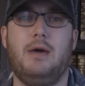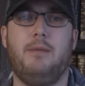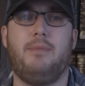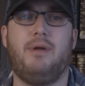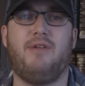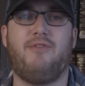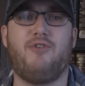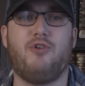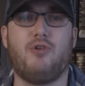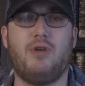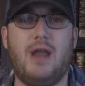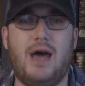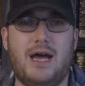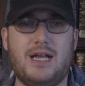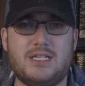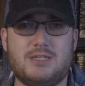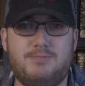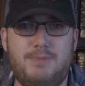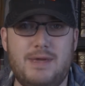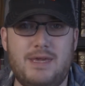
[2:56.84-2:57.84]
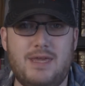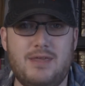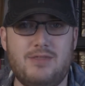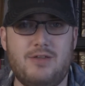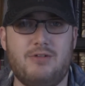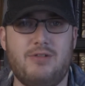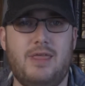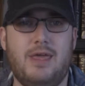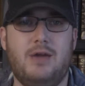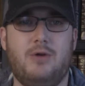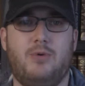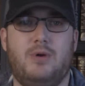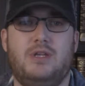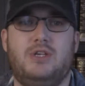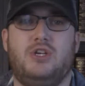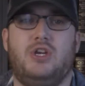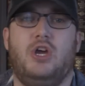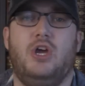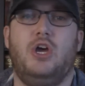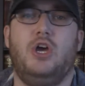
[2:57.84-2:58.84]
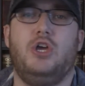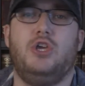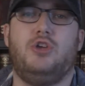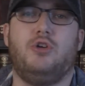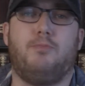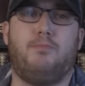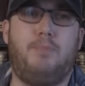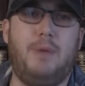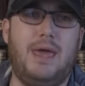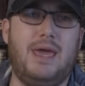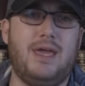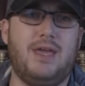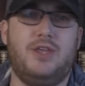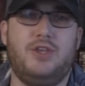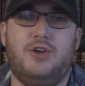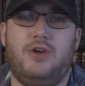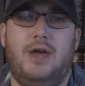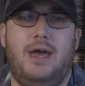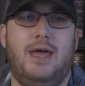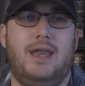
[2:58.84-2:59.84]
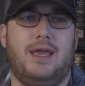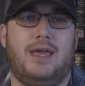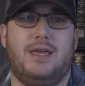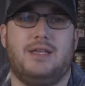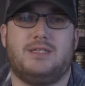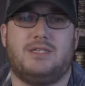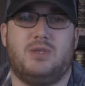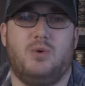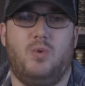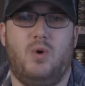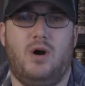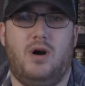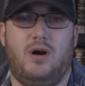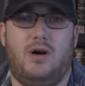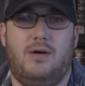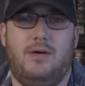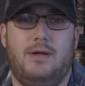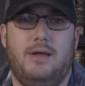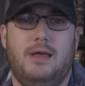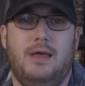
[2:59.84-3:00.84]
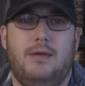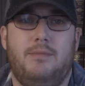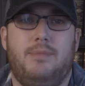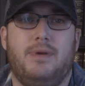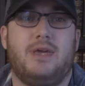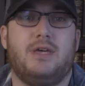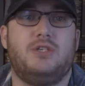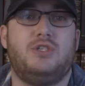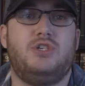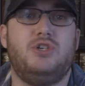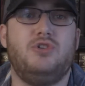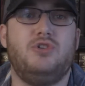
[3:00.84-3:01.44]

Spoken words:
but if you're not speaking their language, you're banging your head against the wall. Because